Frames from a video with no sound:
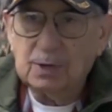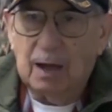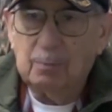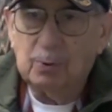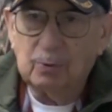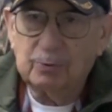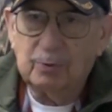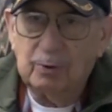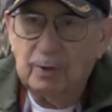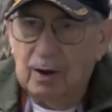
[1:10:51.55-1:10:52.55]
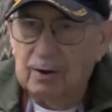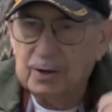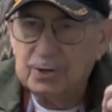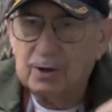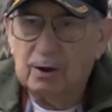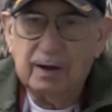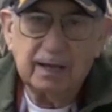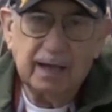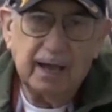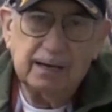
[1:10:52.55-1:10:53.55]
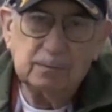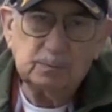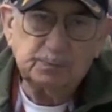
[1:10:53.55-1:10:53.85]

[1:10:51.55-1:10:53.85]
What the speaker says: I pulled through there in the starting gate.